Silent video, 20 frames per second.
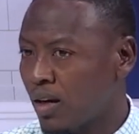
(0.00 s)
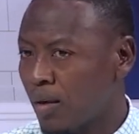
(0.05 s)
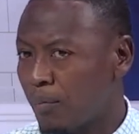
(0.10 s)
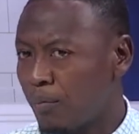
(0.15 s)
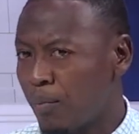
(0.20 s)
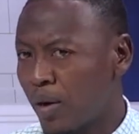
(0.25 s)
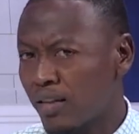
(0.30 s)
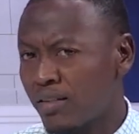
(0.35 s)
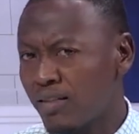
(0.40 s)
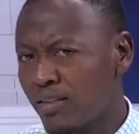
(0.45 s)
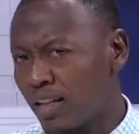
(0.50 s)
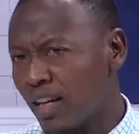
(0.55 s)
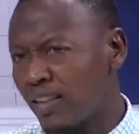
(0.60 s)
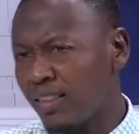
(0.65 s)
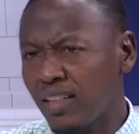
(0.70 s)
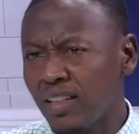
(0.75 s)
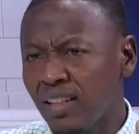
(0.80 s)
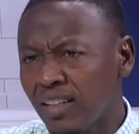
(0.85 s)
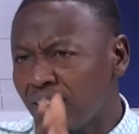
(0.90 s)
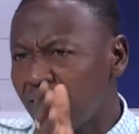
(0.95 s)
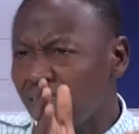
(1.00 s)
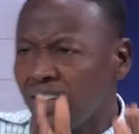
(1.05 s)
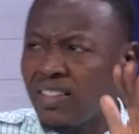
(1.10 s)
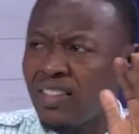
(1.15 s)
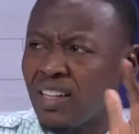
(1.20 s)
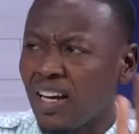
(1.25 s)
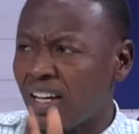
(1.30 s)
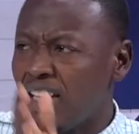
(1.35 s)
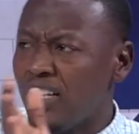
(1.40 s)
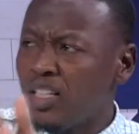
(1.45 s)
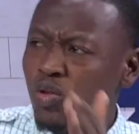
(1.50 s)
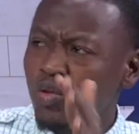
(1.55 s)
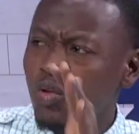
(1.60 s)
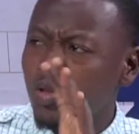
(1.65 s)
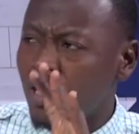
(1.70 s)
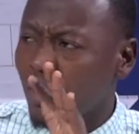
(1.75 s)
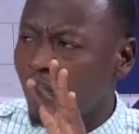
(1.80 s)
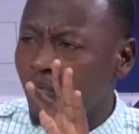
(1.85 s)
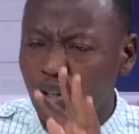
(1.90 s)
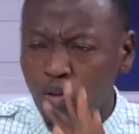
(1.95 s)
But I think these are issues
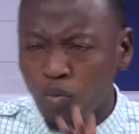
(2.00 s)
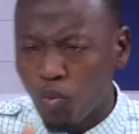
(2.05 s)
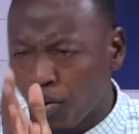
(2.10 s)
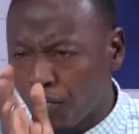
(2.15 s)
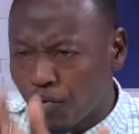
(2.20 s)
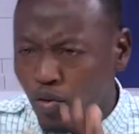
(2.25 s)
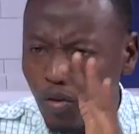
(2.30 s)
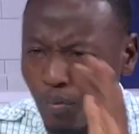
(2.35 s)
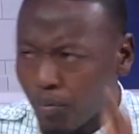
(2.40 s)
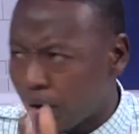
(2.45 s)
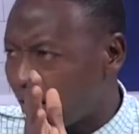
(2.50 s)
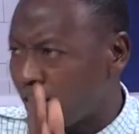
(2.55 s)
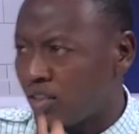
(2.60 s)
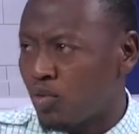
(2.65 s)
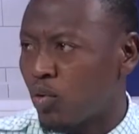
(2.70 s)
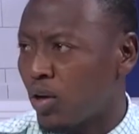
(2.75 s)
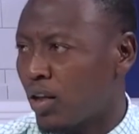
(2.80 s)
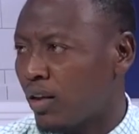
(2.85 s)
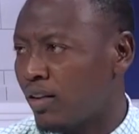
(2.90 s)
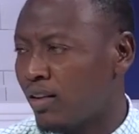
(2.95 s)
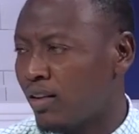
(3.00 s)
that we've not managed well.